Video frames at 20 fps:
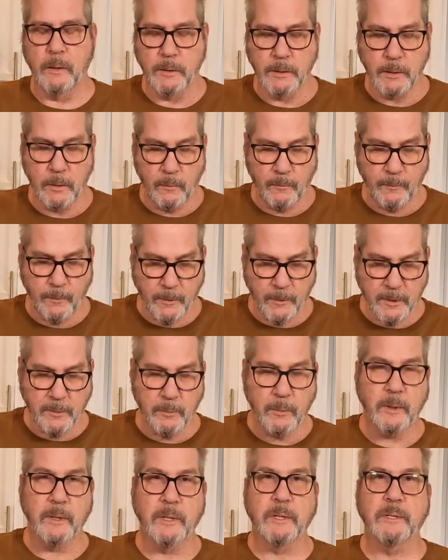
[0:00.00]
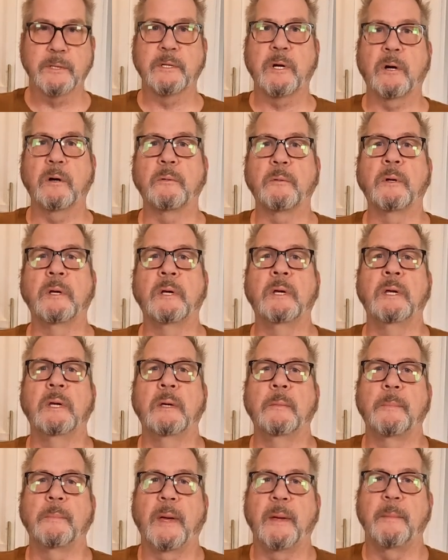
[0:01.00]
So first we're going to start
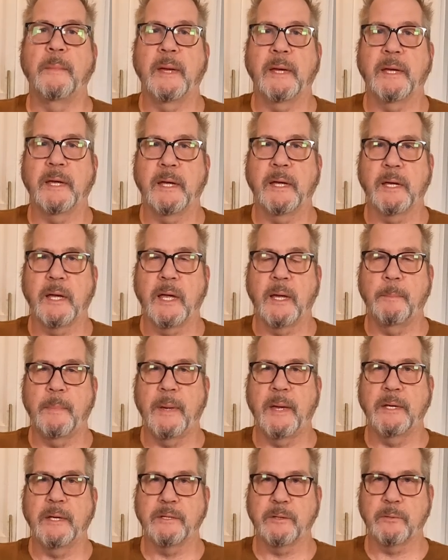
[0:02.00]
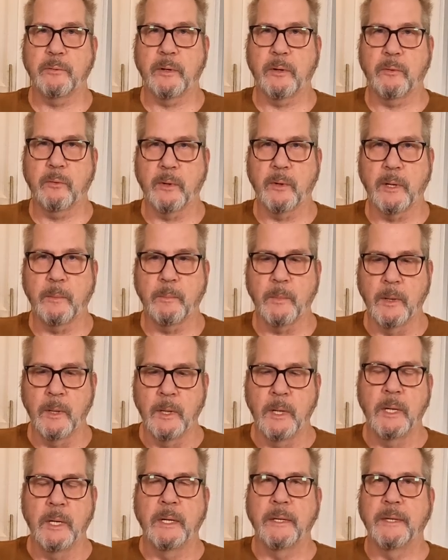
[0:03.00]
by making a pastry cream.
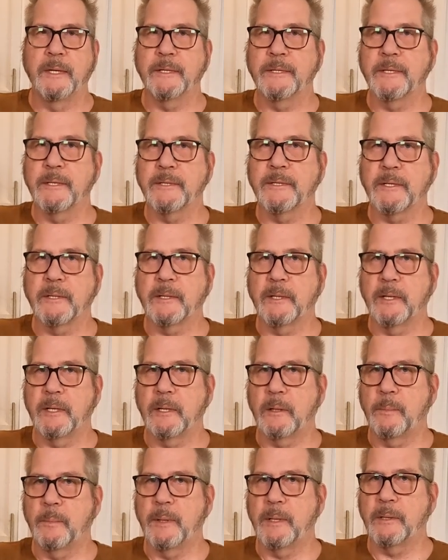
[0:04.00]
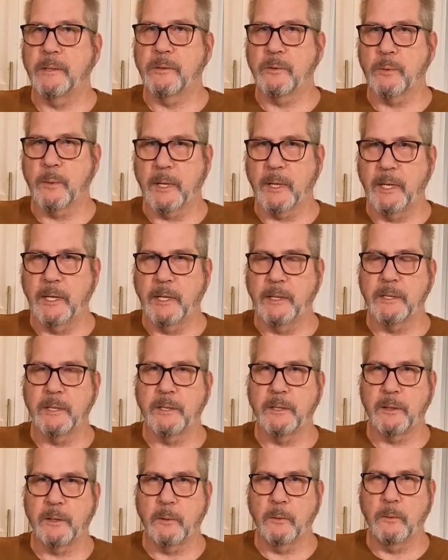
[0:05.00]
This is a little bit tricky
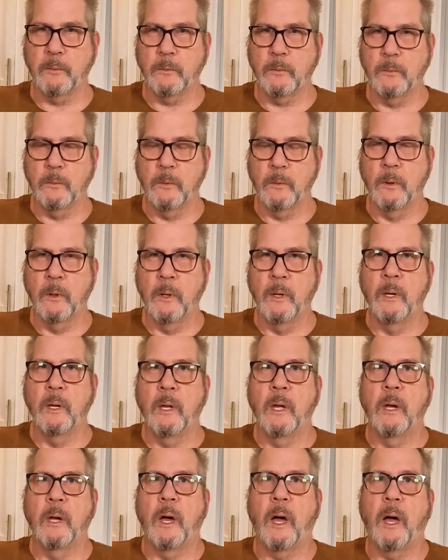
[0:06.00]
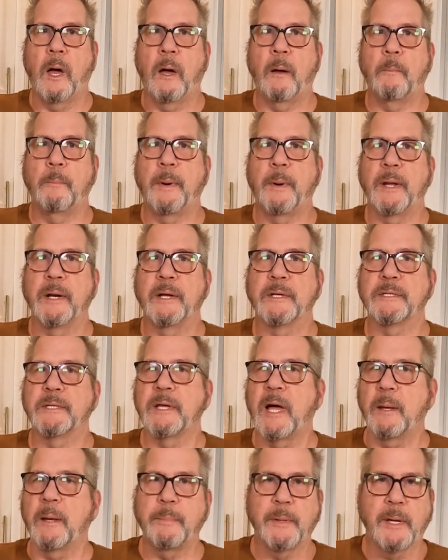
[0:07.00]
to do, but it's
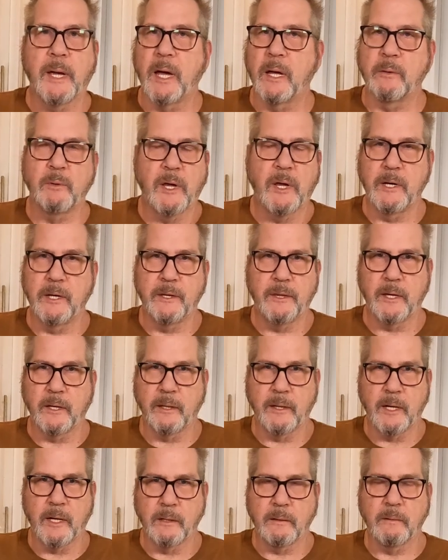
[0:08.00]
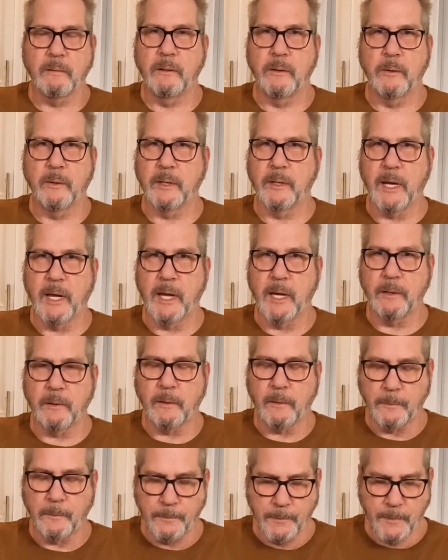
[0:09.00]
not beyond anything that you can
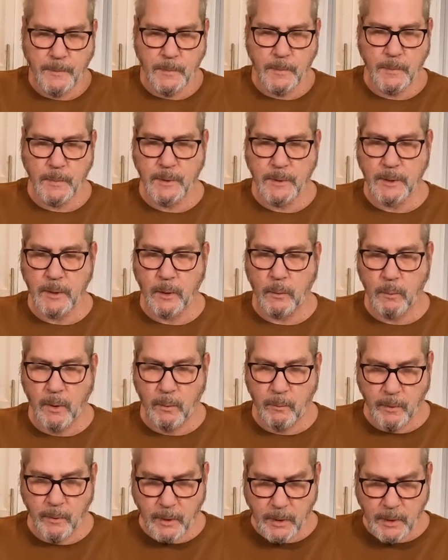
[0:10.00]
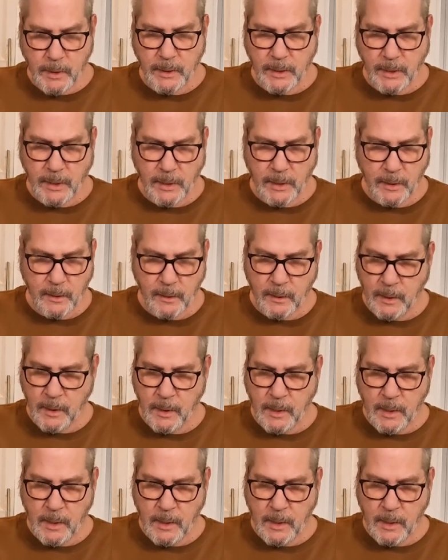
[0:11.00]
handle. So what we're going to need